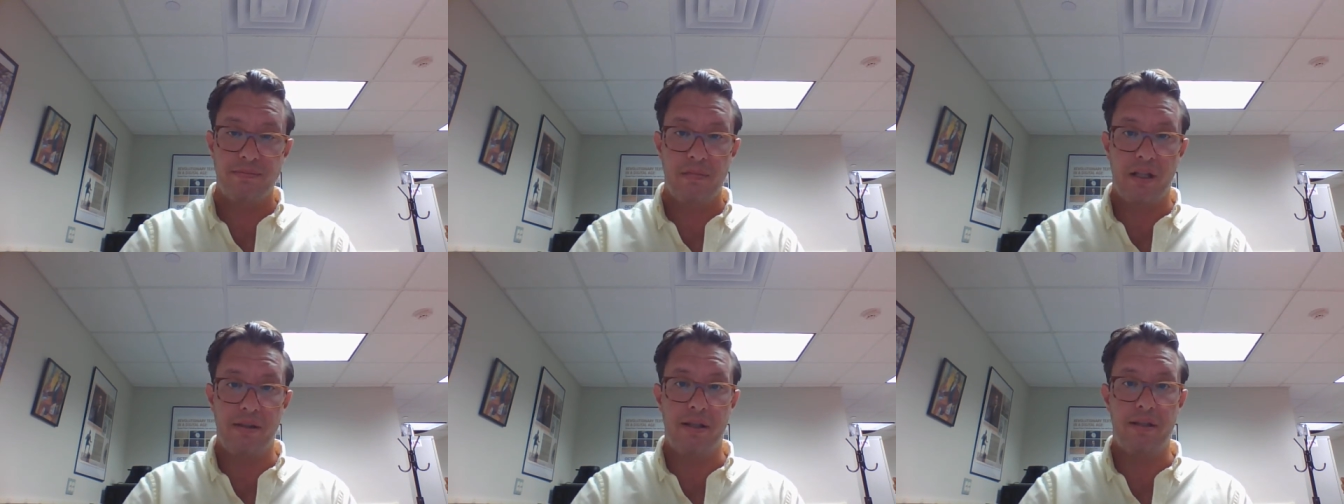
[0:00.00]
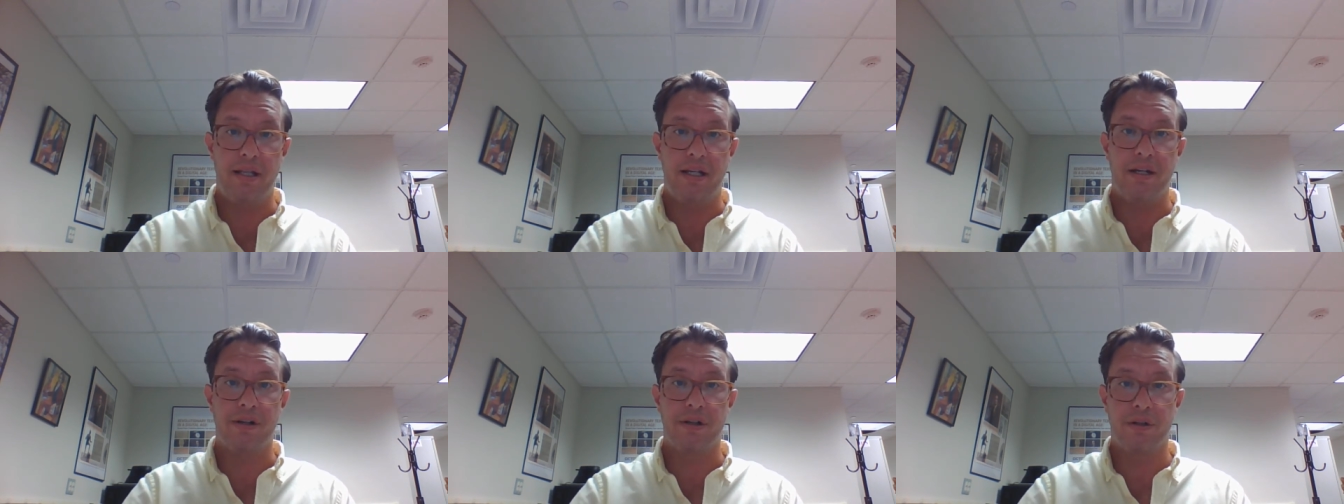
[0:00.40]
then the
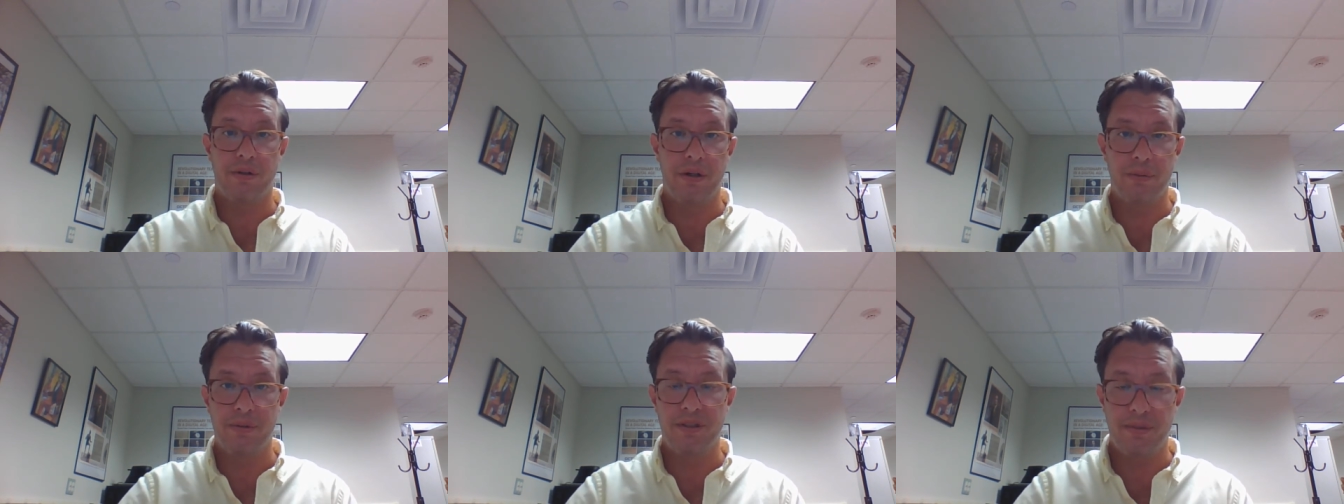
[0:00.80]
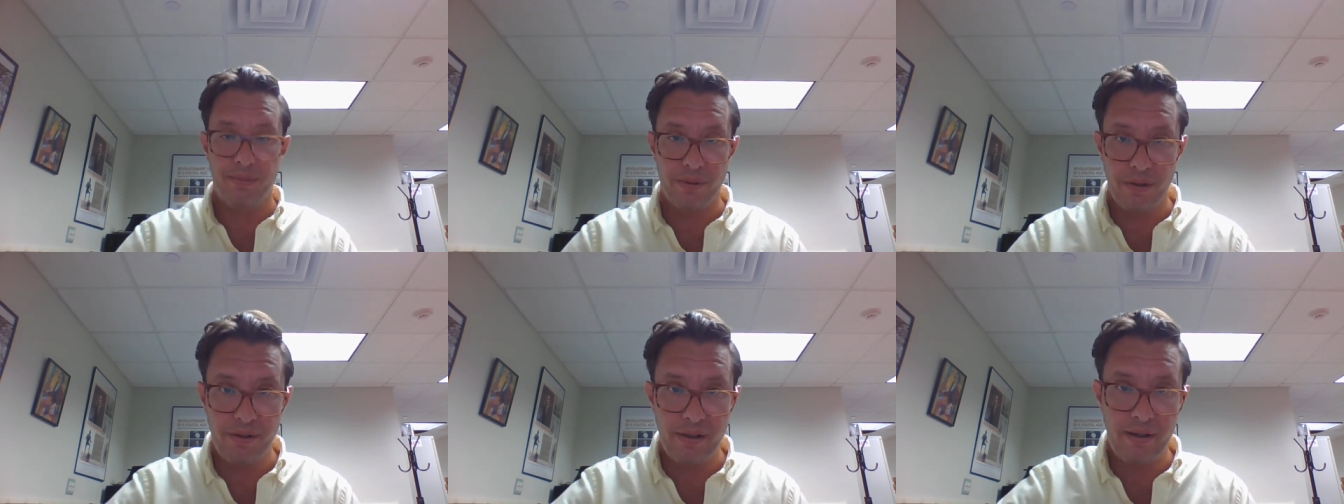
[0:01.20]
Iroquois would
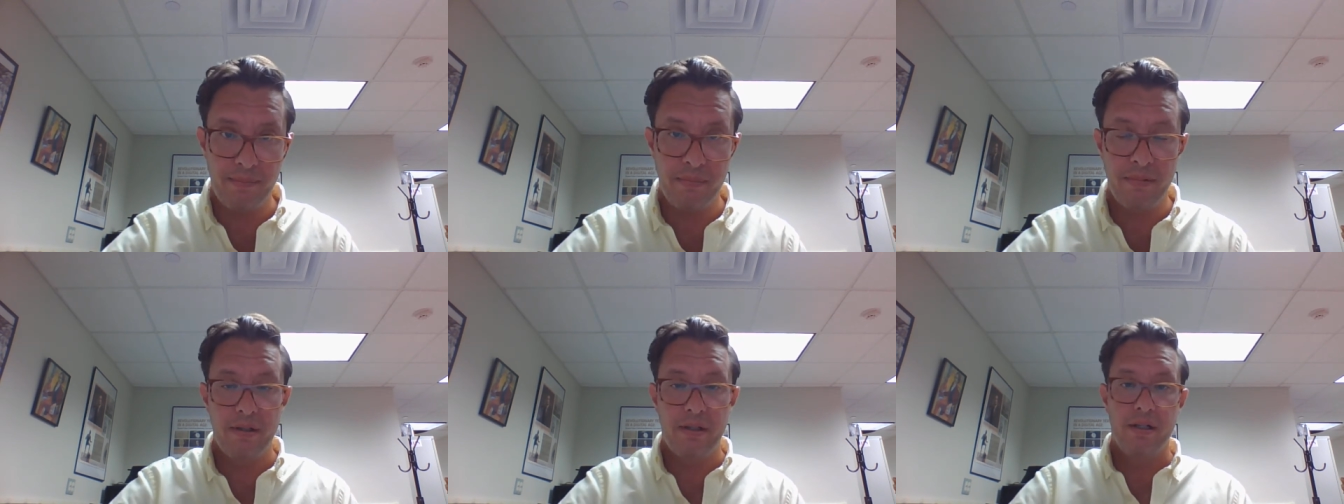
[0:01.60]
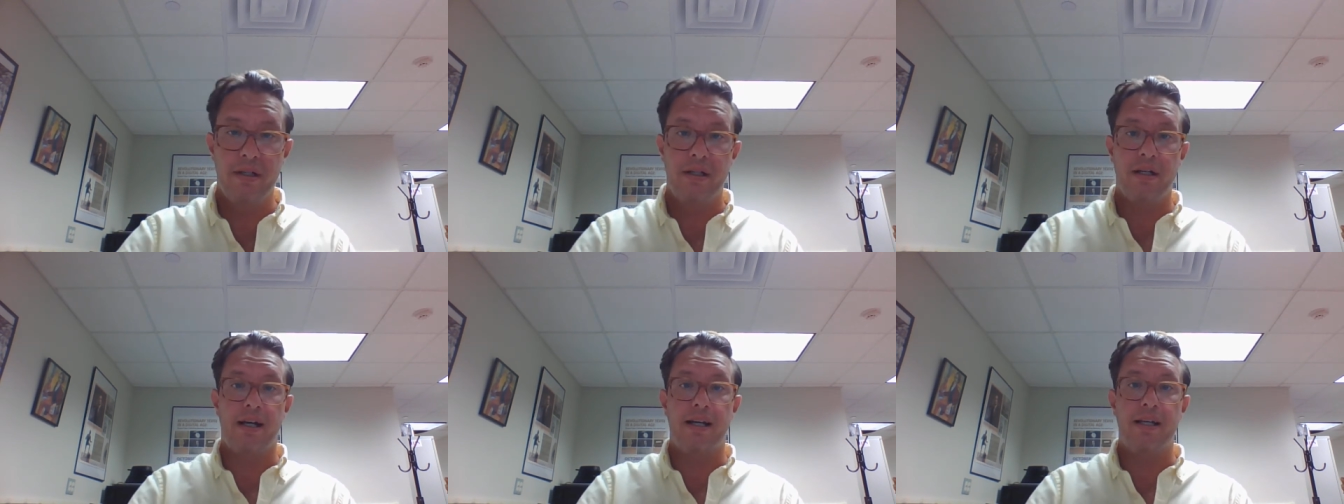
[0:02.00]
support them.
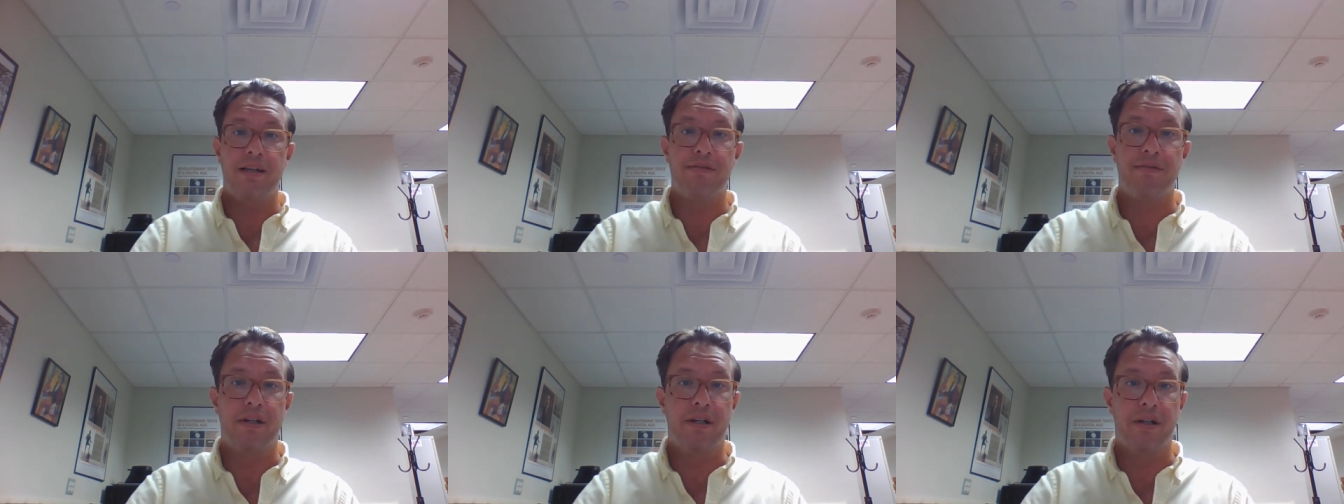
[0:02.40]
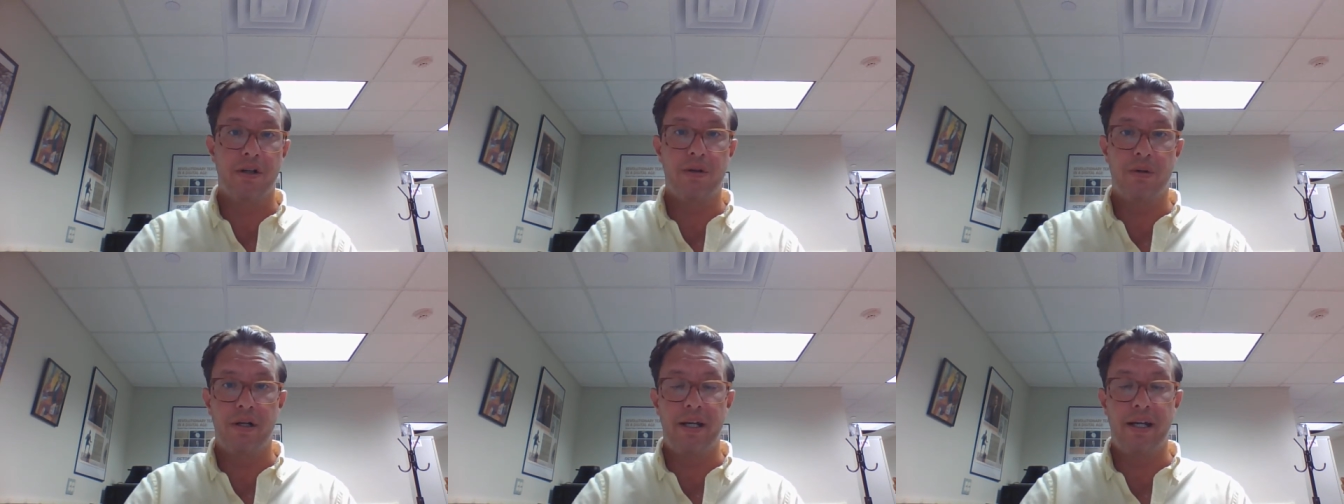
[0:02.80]
If the
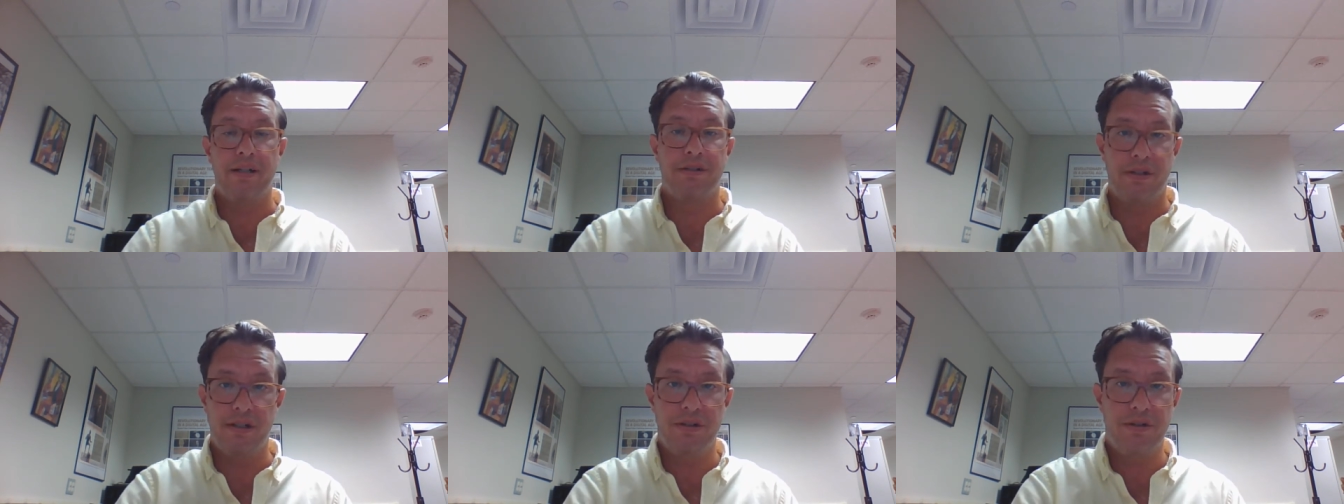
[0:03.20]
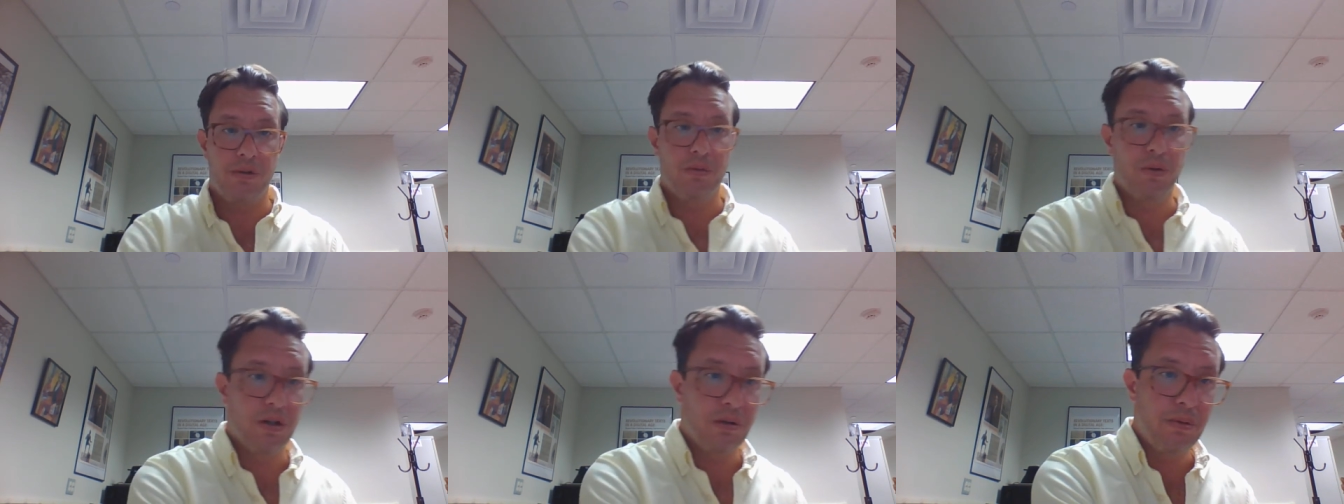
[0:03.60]
Iroquois entered into
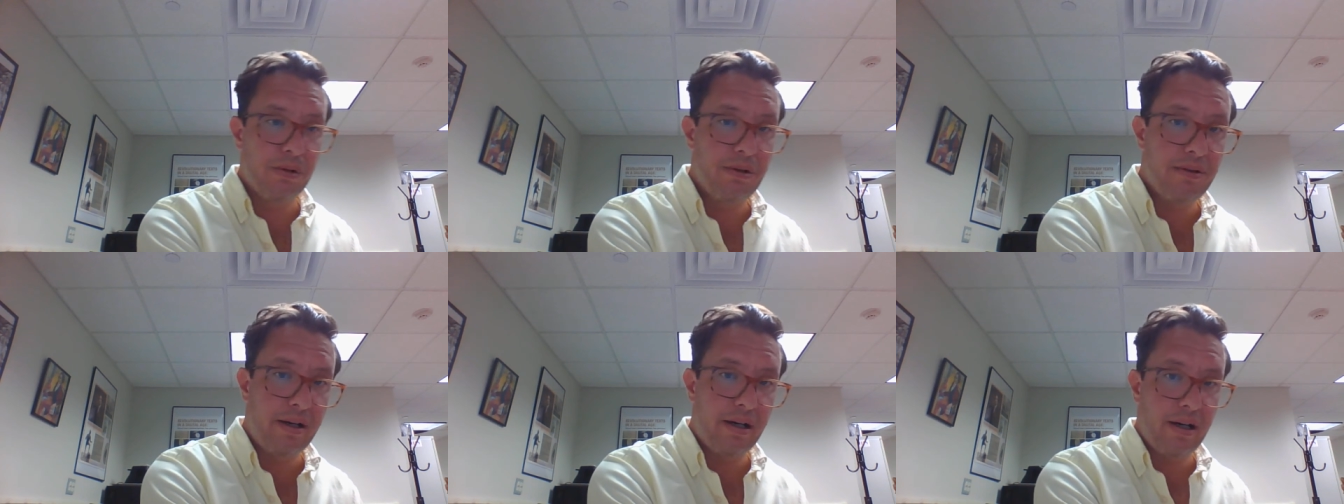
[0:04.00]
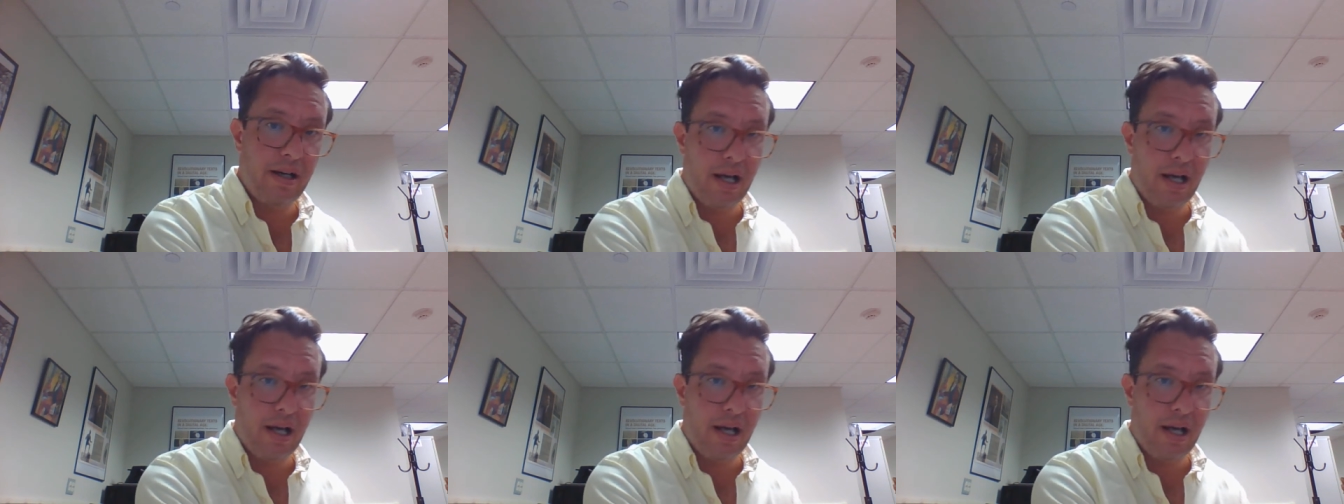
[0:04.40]
war with their